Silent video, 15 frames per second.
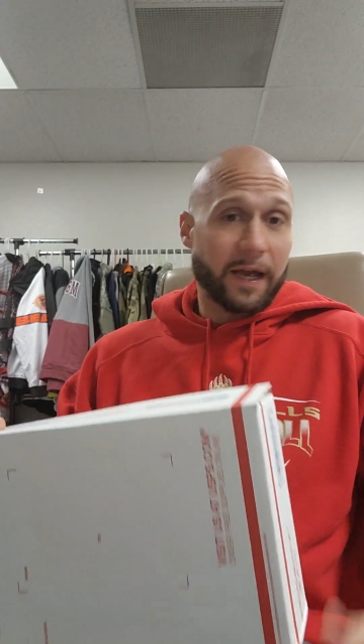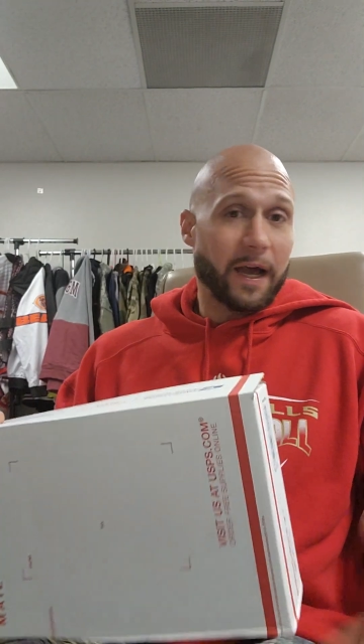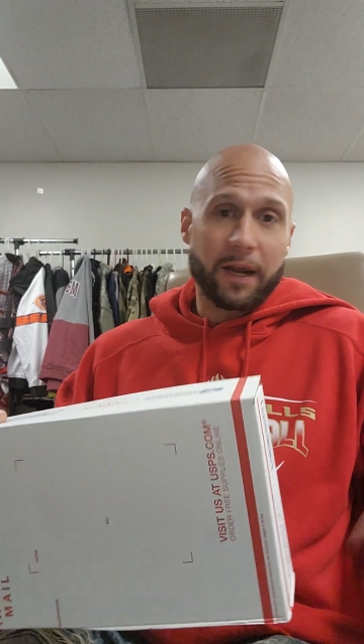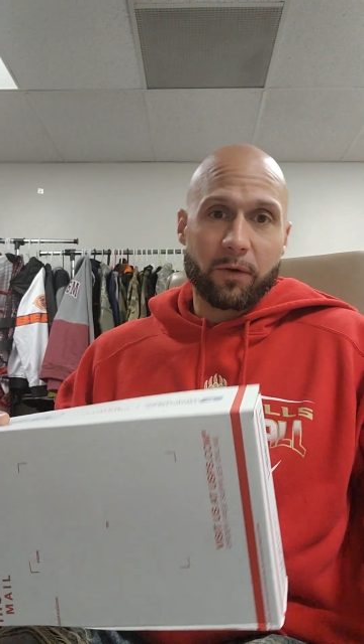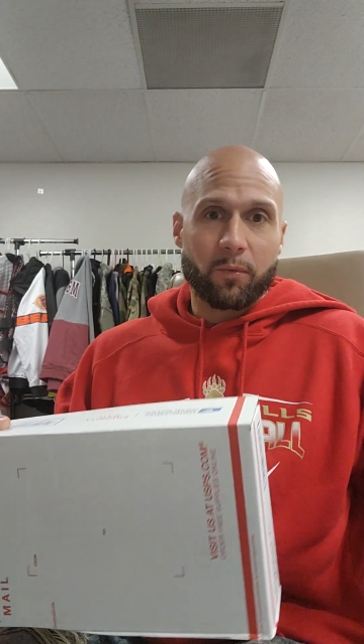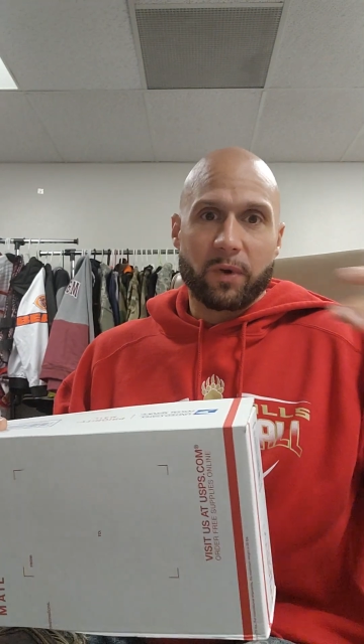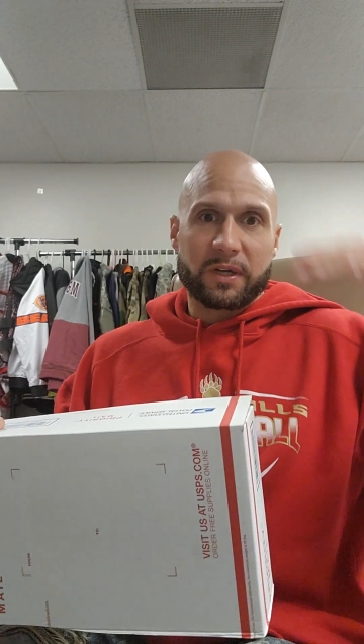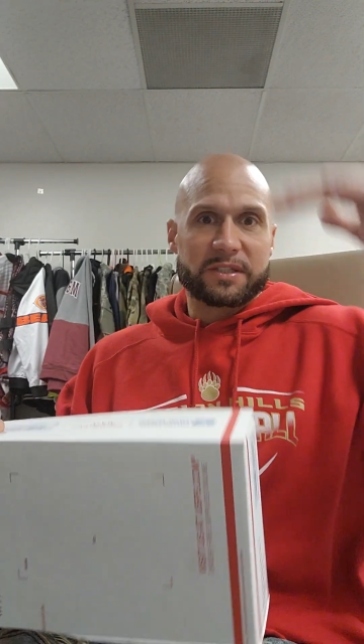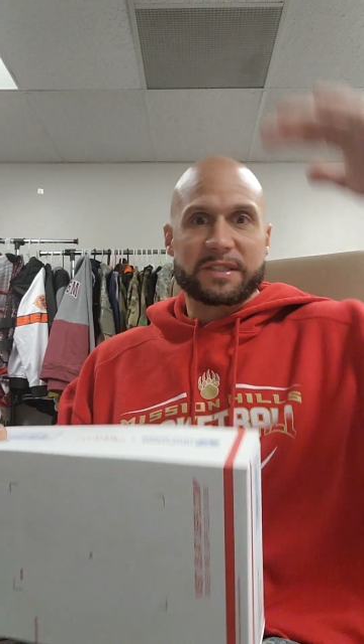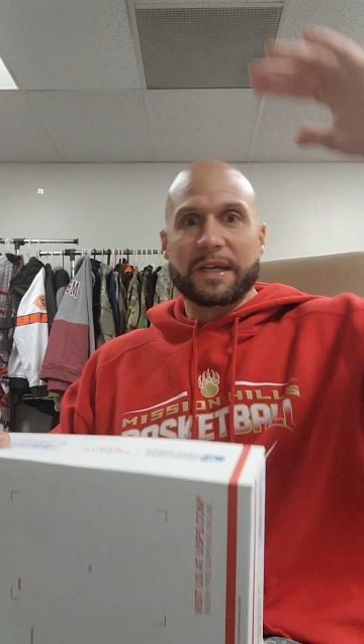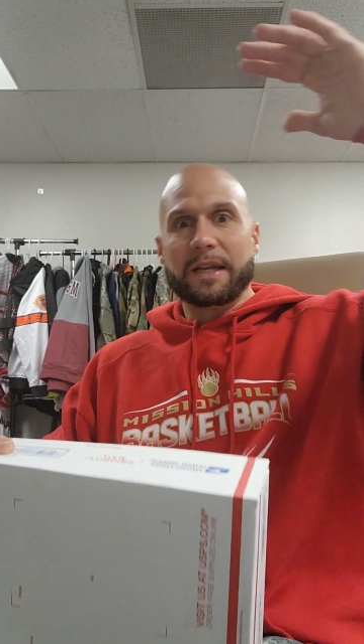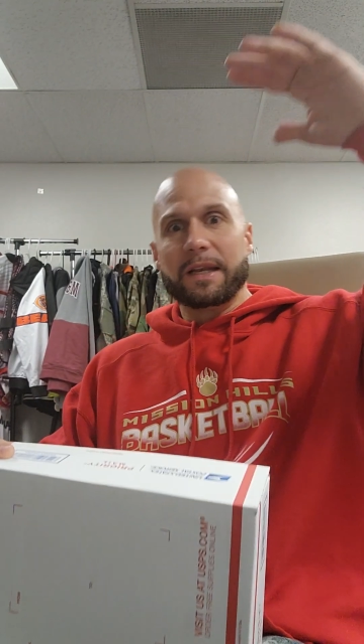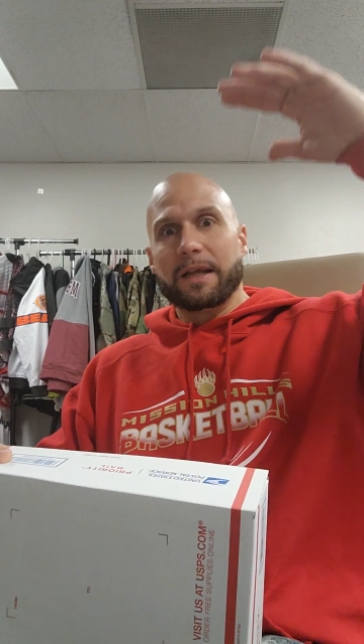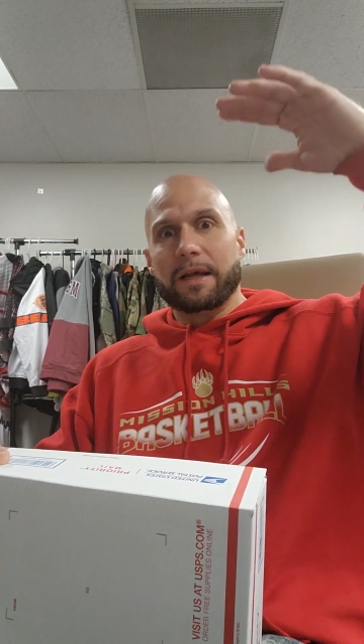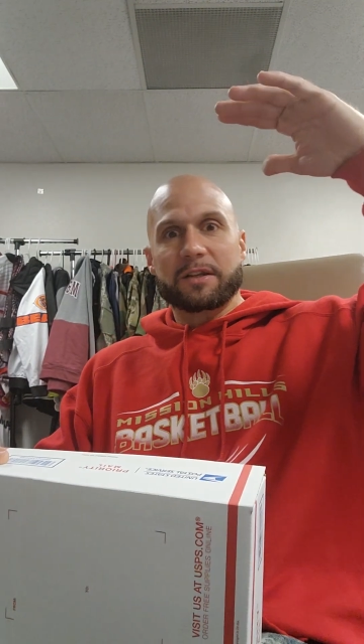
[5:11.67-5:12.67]
I don't want to
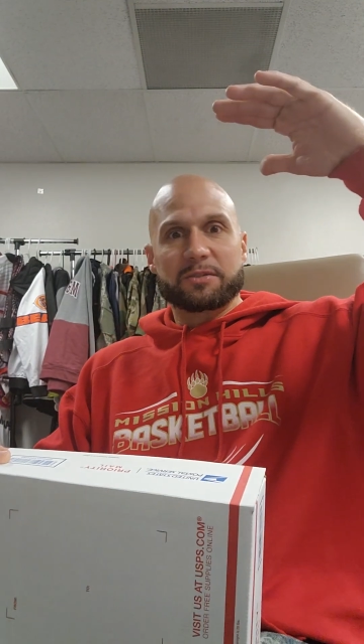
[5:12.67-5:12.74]
send